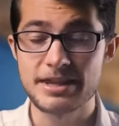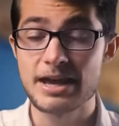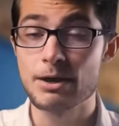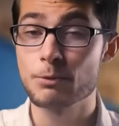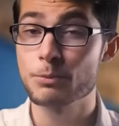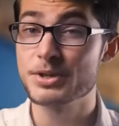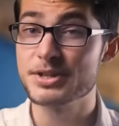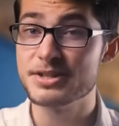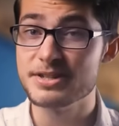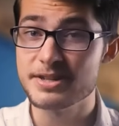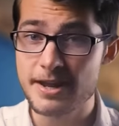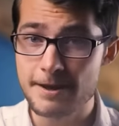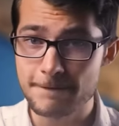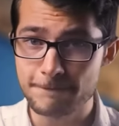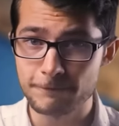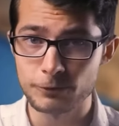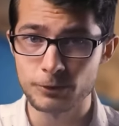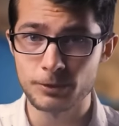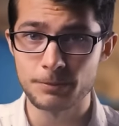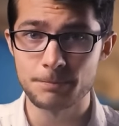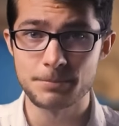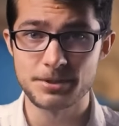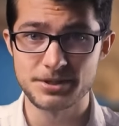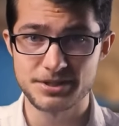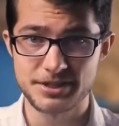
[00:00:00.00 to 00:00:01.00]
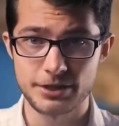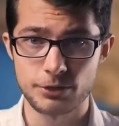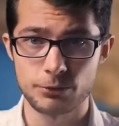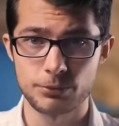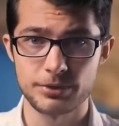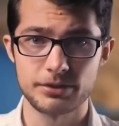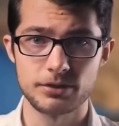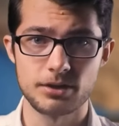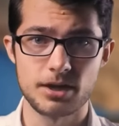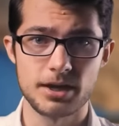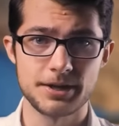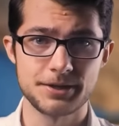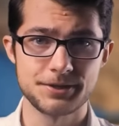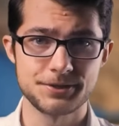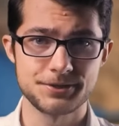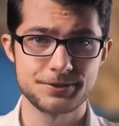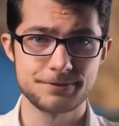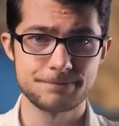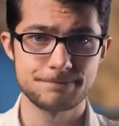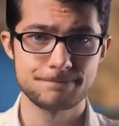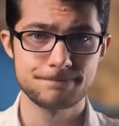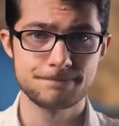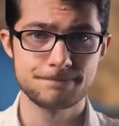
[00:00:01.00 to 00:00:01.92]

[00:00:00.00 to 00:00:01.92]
that would never materialize.